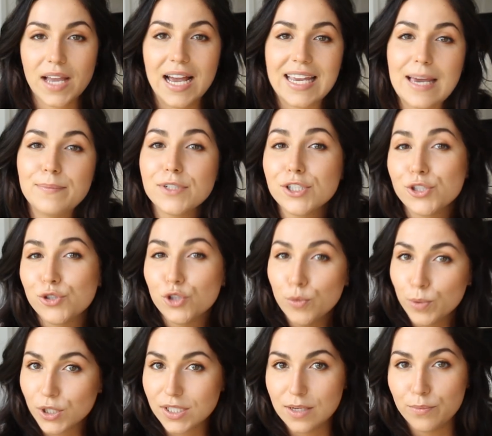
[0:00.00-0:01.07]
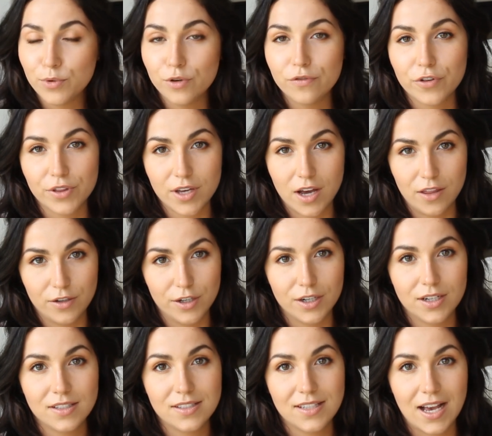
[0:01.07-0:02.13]
I kept it super simple for the
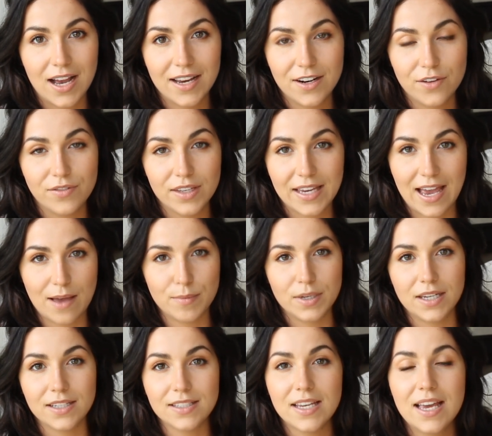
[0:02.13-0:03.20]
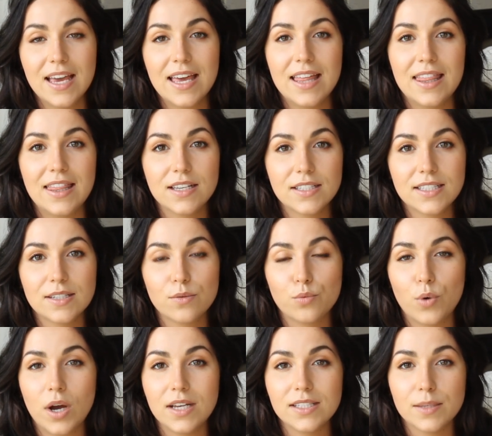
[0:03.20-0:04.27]
other side of the cabinet. This
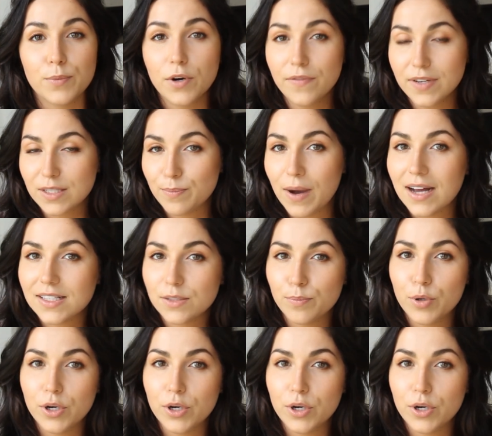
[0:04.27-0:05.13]
was the perfect spot to